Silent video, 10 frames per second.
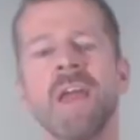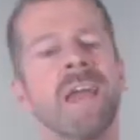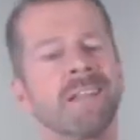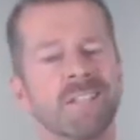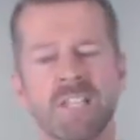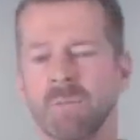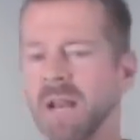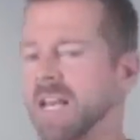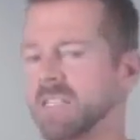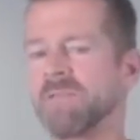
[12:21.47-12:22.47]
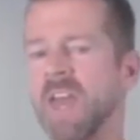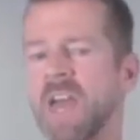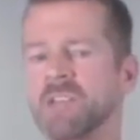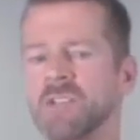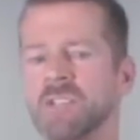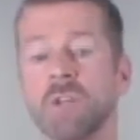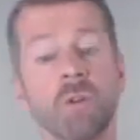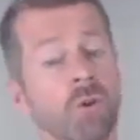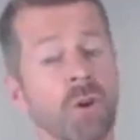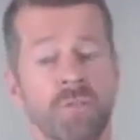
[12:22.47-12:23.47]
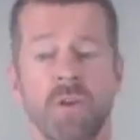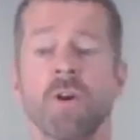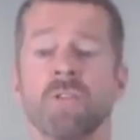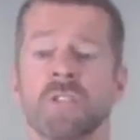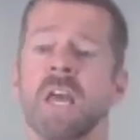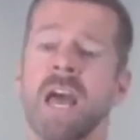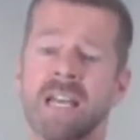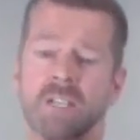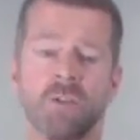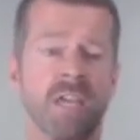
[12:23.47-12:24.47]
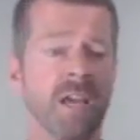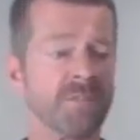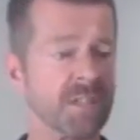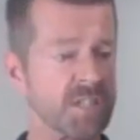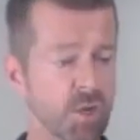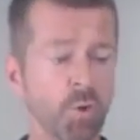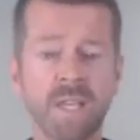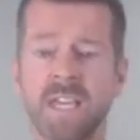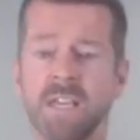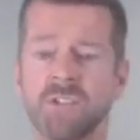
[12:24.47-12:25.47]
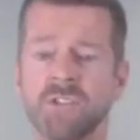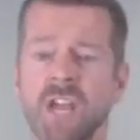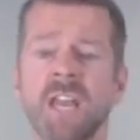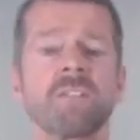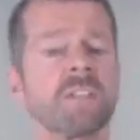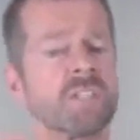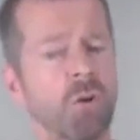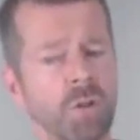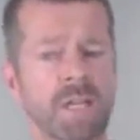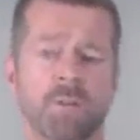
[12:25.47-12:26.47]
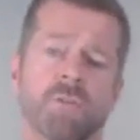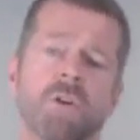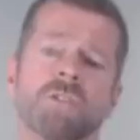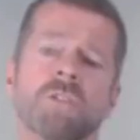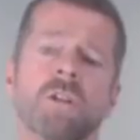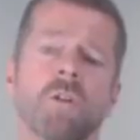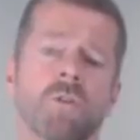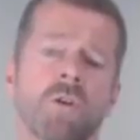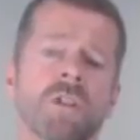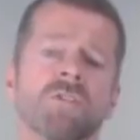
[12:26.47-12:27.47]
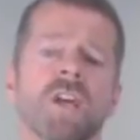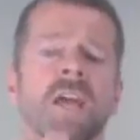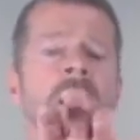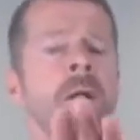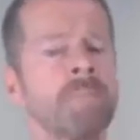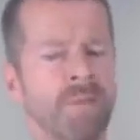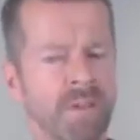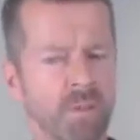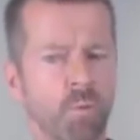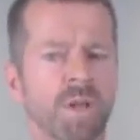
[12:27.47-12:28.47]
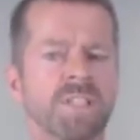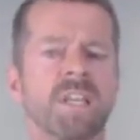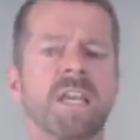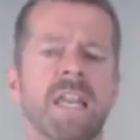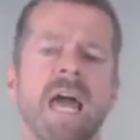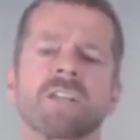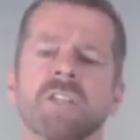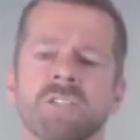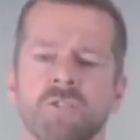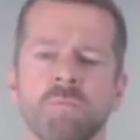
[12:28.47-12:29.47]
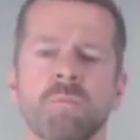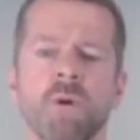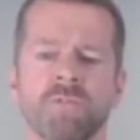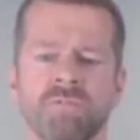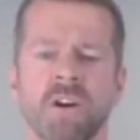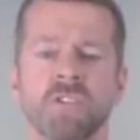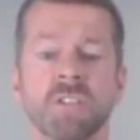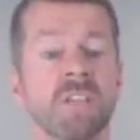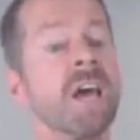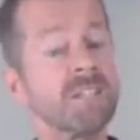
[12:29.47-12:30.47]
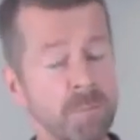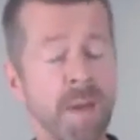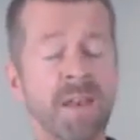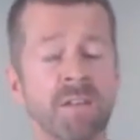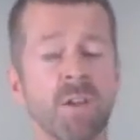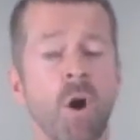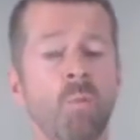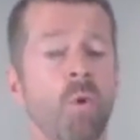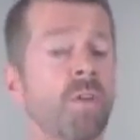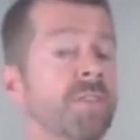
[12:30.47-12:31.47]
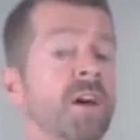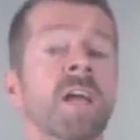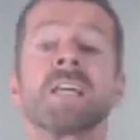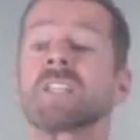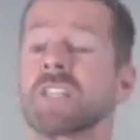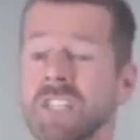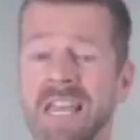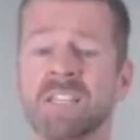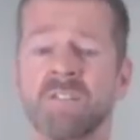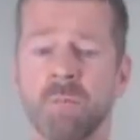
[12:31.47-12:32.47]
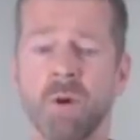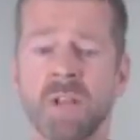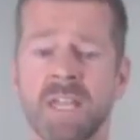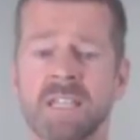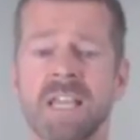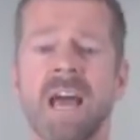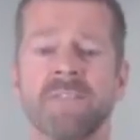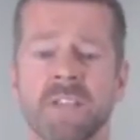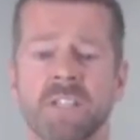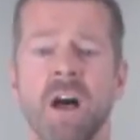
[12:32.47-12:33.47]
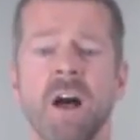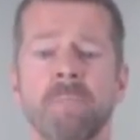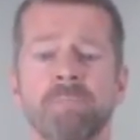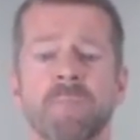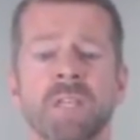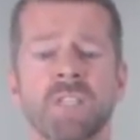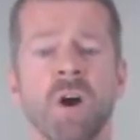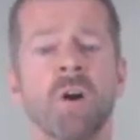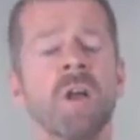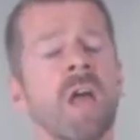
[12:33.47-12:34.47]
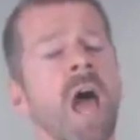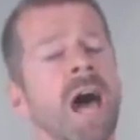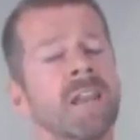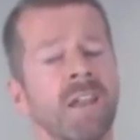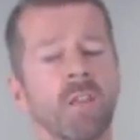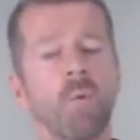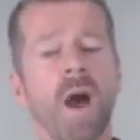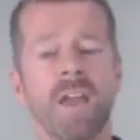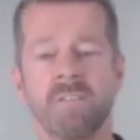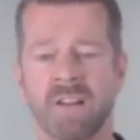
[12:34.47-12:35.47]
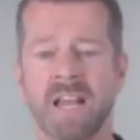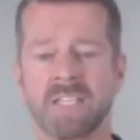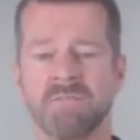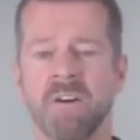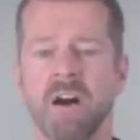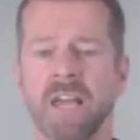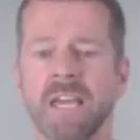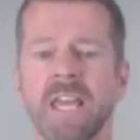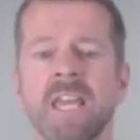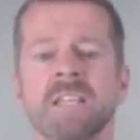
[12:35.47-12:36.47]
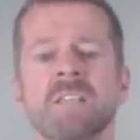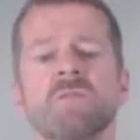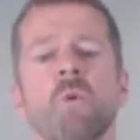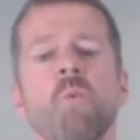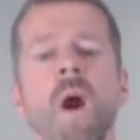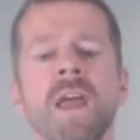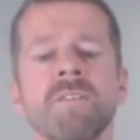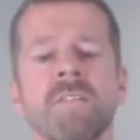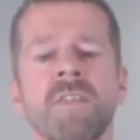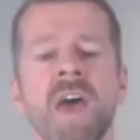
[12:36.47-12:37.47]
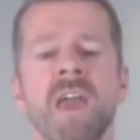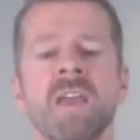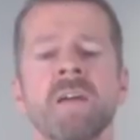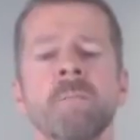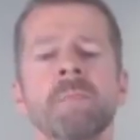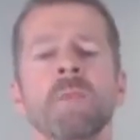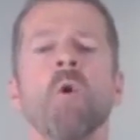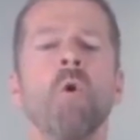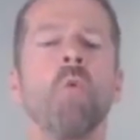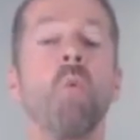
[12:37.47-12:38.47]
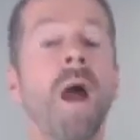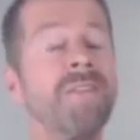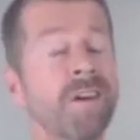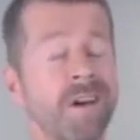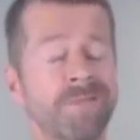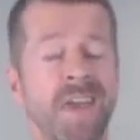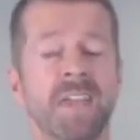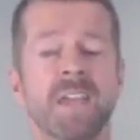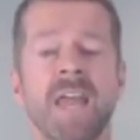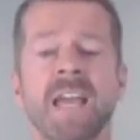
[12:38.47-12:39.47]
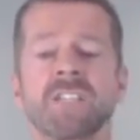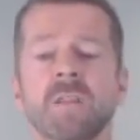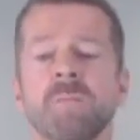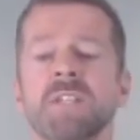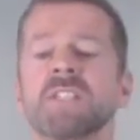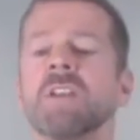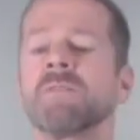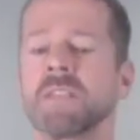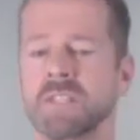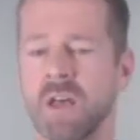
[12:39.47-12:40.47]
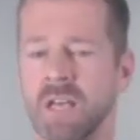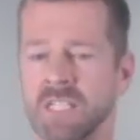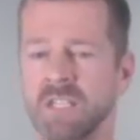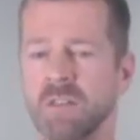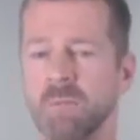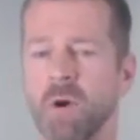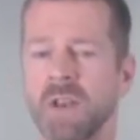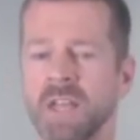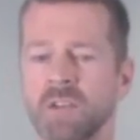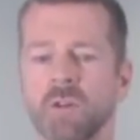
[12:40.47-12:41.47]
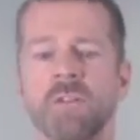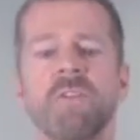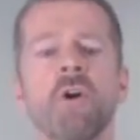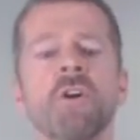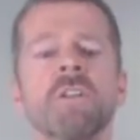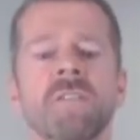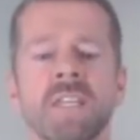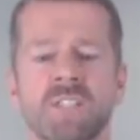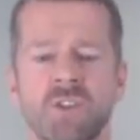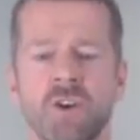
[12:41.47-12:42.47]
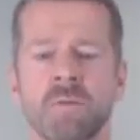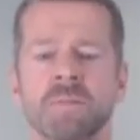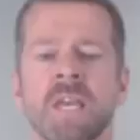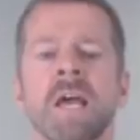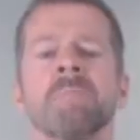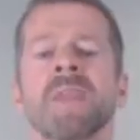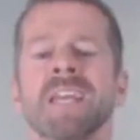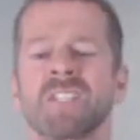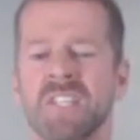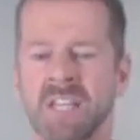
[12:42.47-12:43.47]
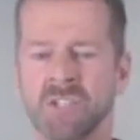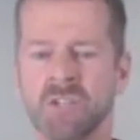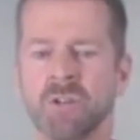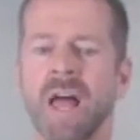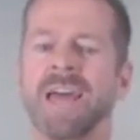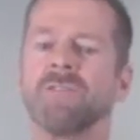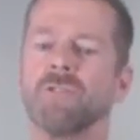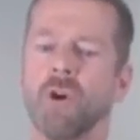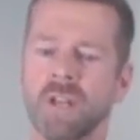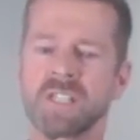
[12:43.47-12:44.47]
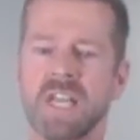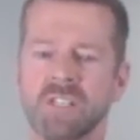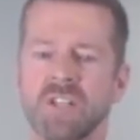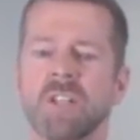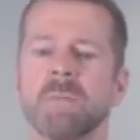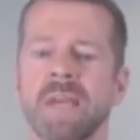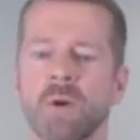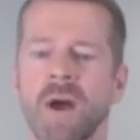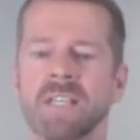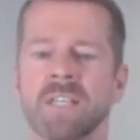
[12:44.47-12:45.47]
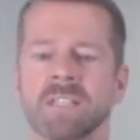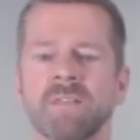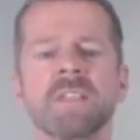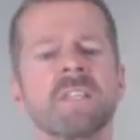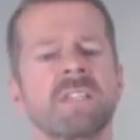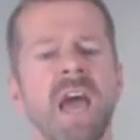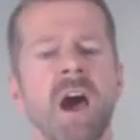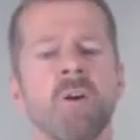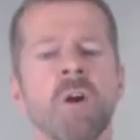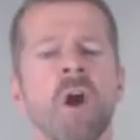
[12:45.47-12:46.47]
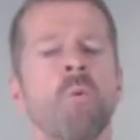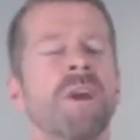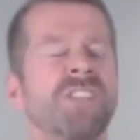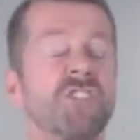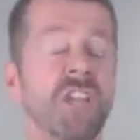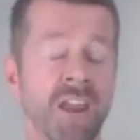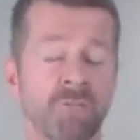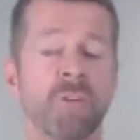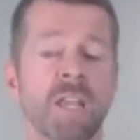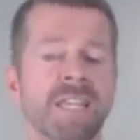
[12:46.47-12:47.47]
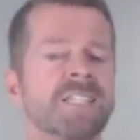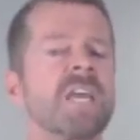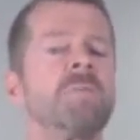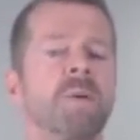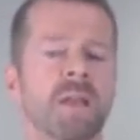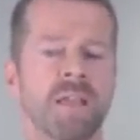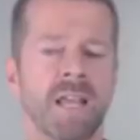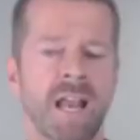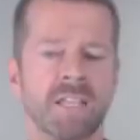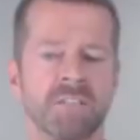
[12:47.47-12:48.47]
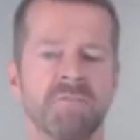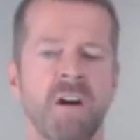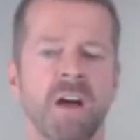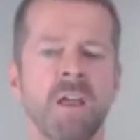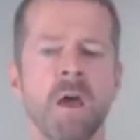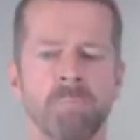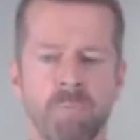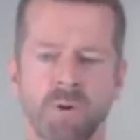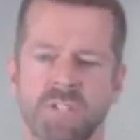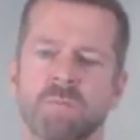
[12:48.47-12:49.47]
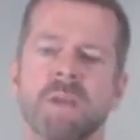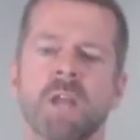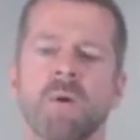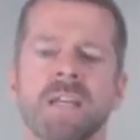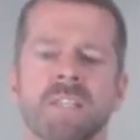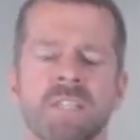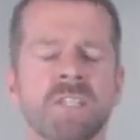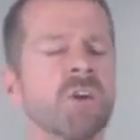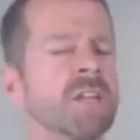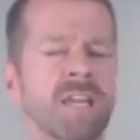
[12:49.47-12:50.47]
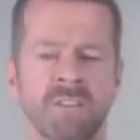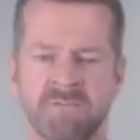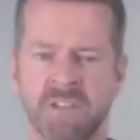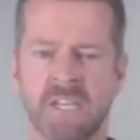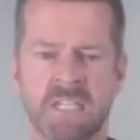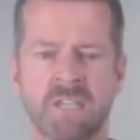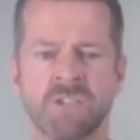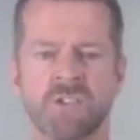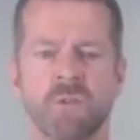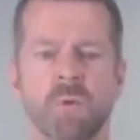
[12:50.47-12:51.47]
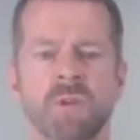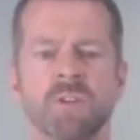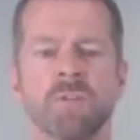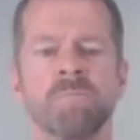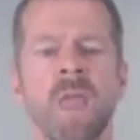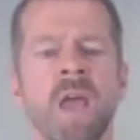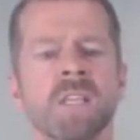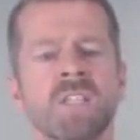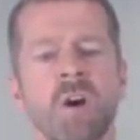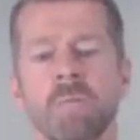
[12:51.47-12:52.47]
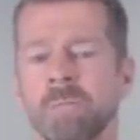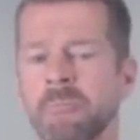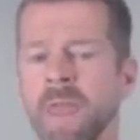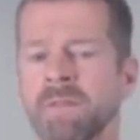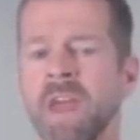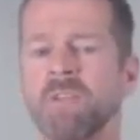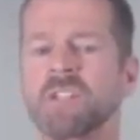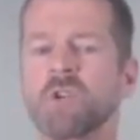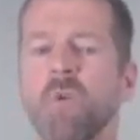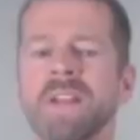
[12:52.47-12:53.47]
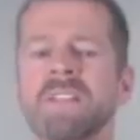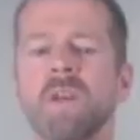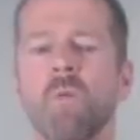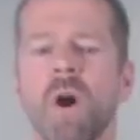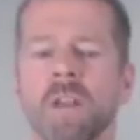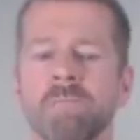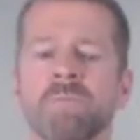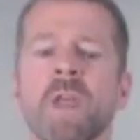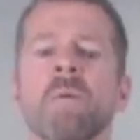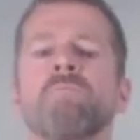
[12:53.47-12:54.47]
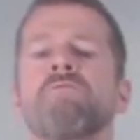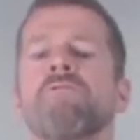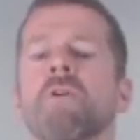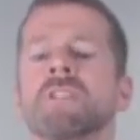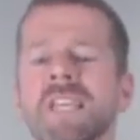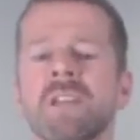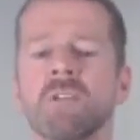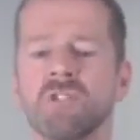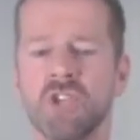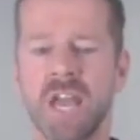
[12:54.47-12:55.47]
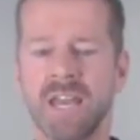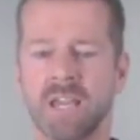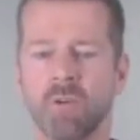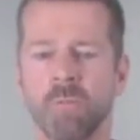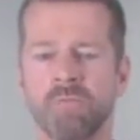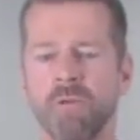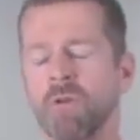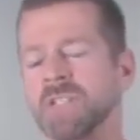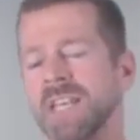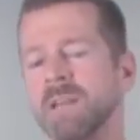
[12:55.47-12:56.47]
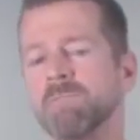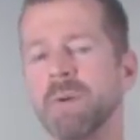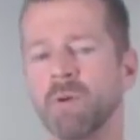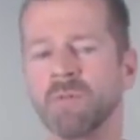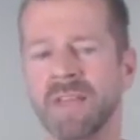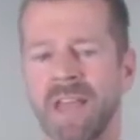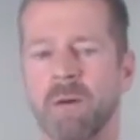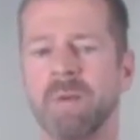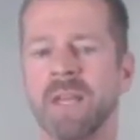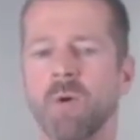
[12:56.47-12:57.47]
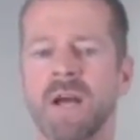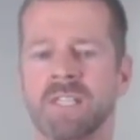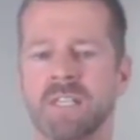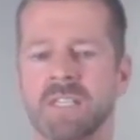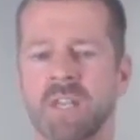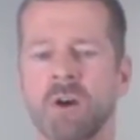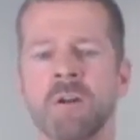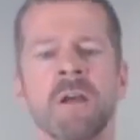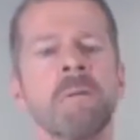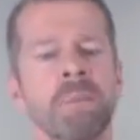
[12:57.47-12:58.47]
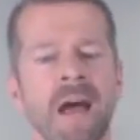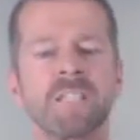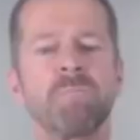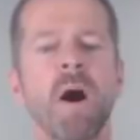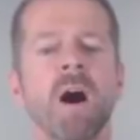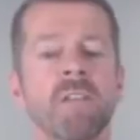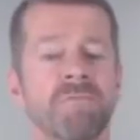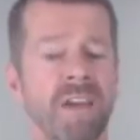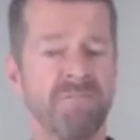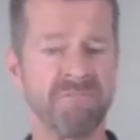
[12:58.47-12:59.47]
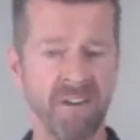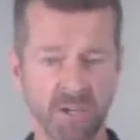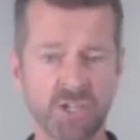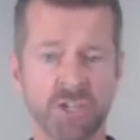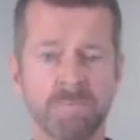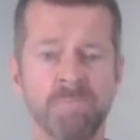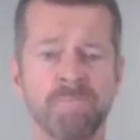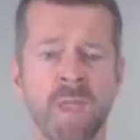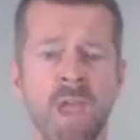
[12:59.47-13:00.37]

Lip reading: in some classifications, you look at those as looking at the solely ketogenic, the solely gluconeogenic, and then the ones that can actually do both functions, dependent on what the state of the body is at the time. So, and another way of classifying it is the way that they, or whether they can actually be synthesized in the body. And you'll have heard of these terms, essential and non-essential amino acids. And this is how we typically classify most amino acids. Certainly in the fitness industry we do. So there are 21 proteinogenic or protein building amino acids. So that's part of their function.